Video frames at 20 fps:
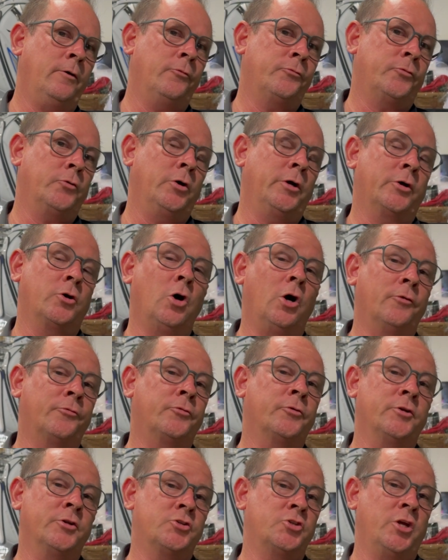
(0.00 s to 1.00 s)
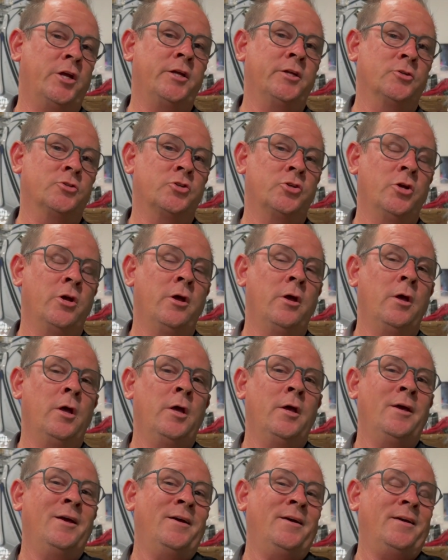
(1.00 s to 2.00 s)
for a golfer to change.
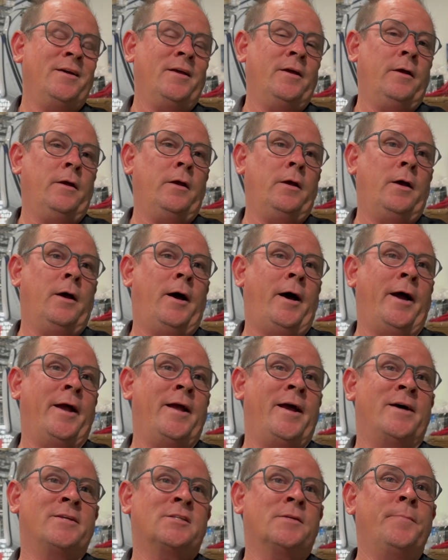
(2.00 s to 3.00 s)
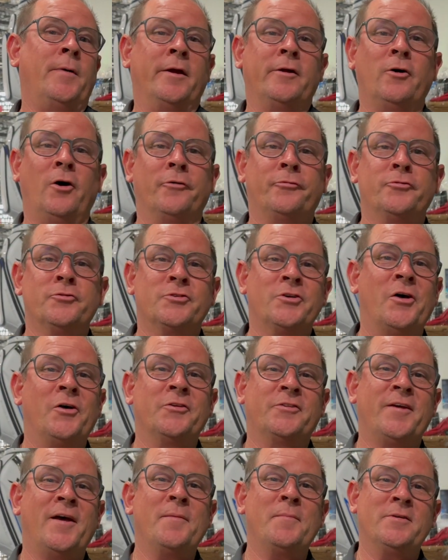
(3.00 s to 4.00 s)
I ask my golfers all
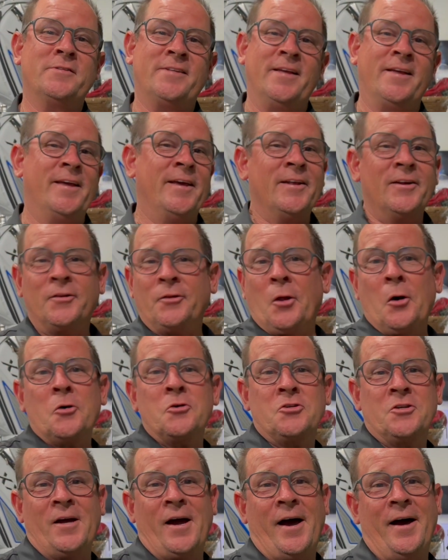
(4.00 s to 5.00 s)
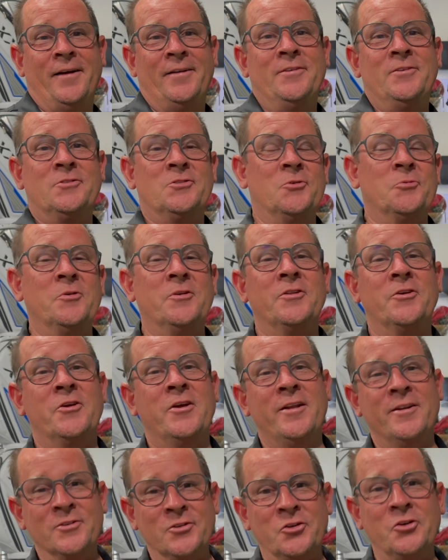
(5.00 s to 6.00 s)
the time, I say, hit a low shot. So when they're
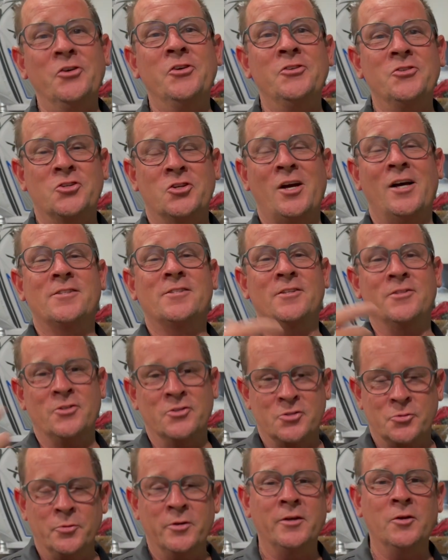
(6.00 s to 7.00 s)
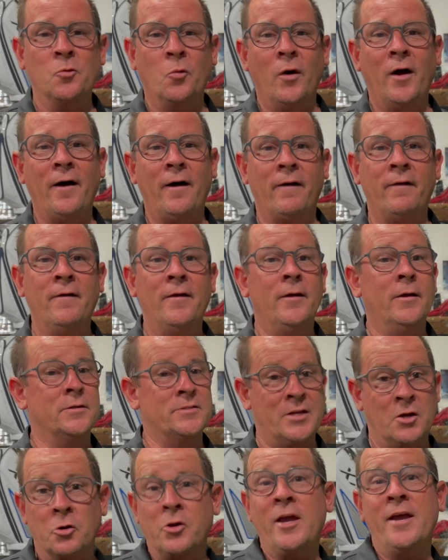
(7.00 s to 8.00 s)
hitting good shots and they're swinging well,
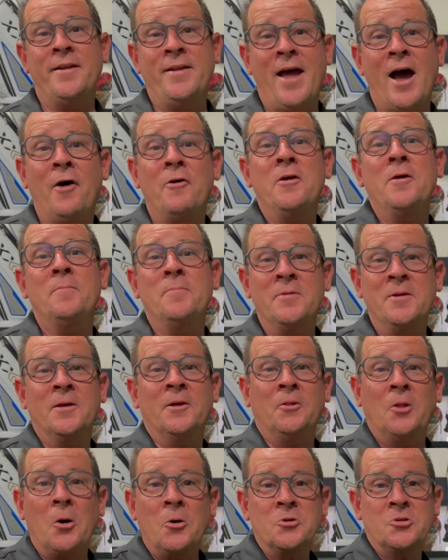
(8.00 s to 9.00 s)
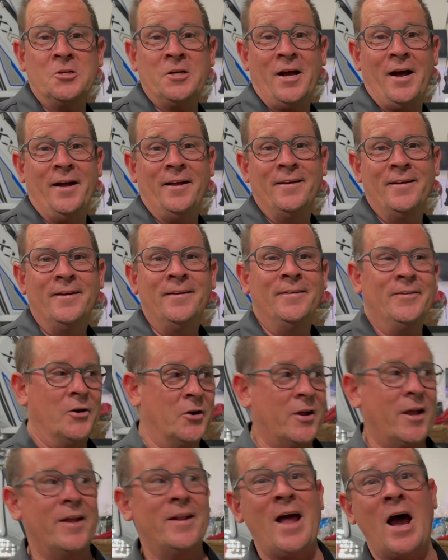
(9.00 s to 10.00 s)
say, okay, now hit me a low shot.
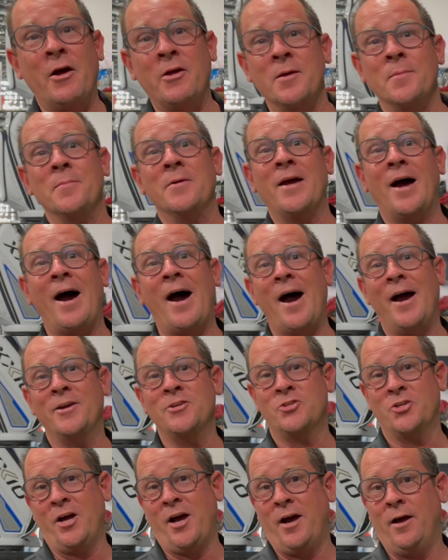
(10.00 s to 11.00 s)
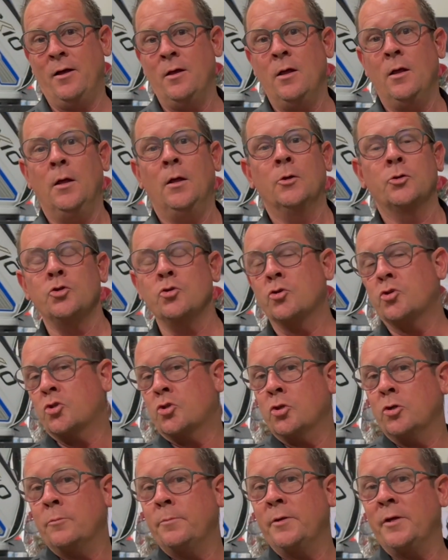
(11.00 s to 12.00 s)
Okay, now hit me a high shot. You
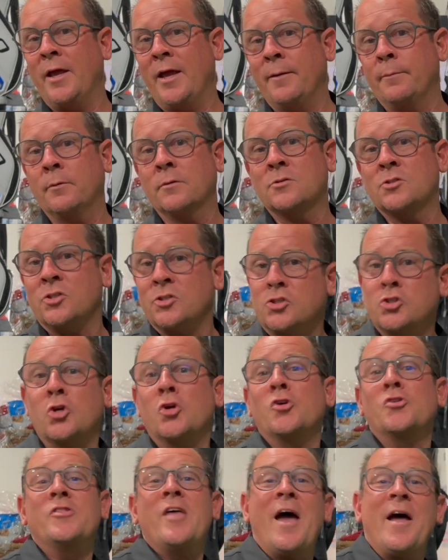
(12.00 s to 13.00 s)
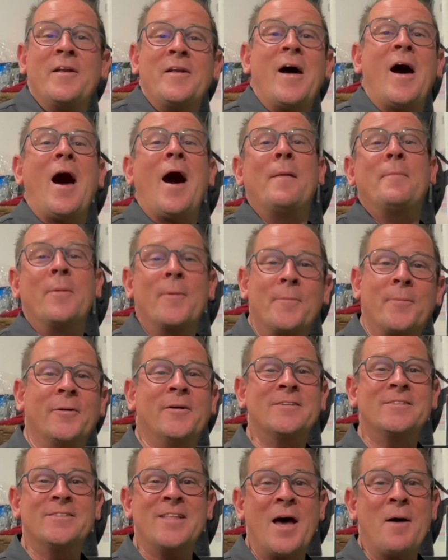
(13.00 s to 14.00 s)
should be able to turn that knob or
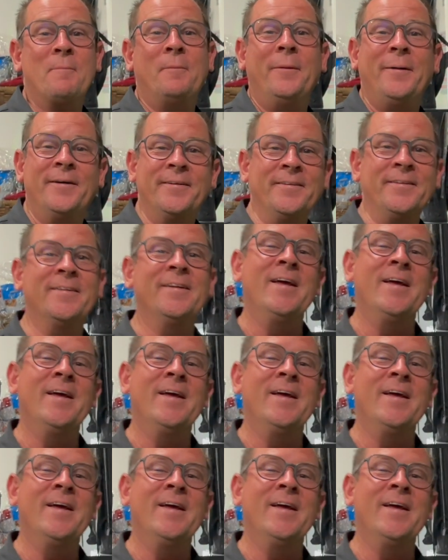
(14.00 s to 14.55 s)
press that button